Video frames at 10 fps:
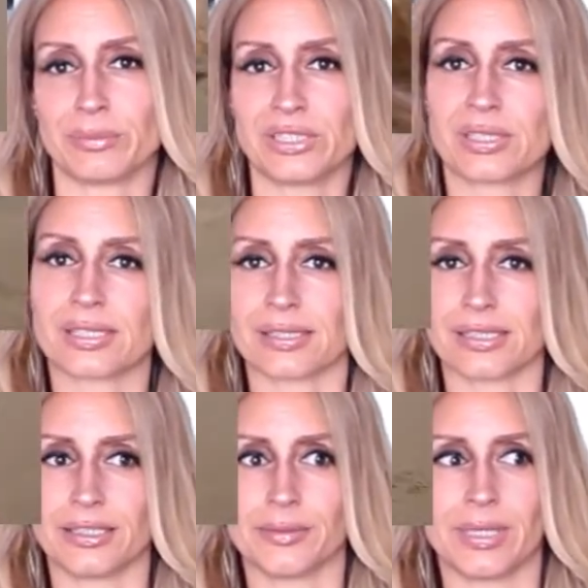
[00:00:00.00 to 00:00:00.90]
immune
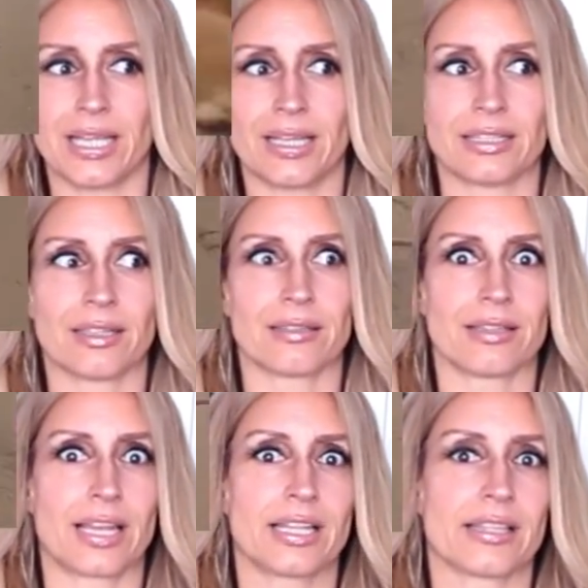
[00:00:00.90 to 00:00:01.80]
system and
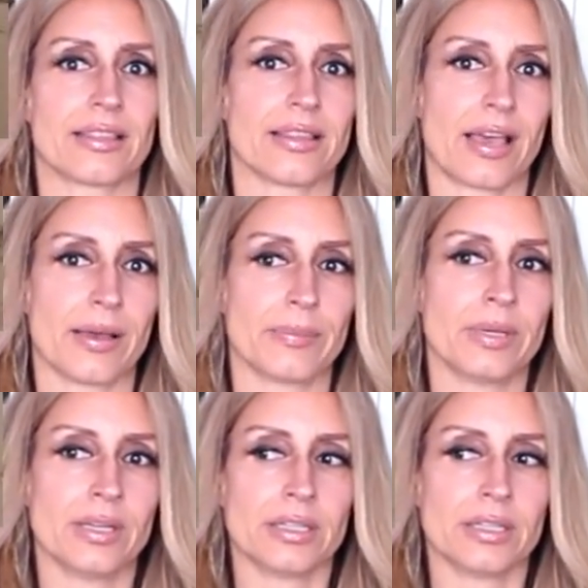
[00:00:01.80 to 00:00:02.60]
letting them,